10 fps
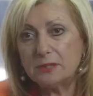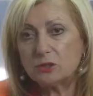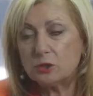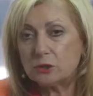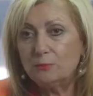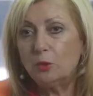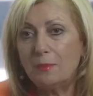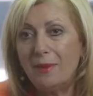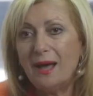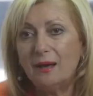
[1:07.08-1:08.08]
with such a small
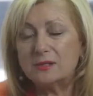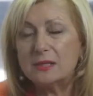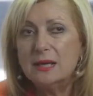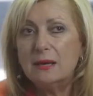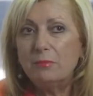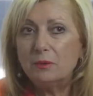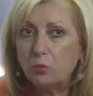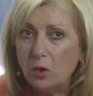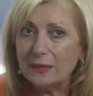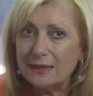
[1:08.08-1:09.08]
amount, but
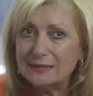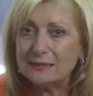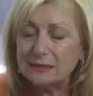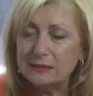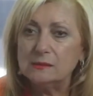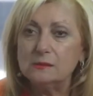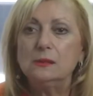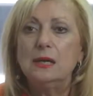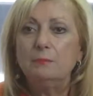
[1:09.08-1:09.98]
what is still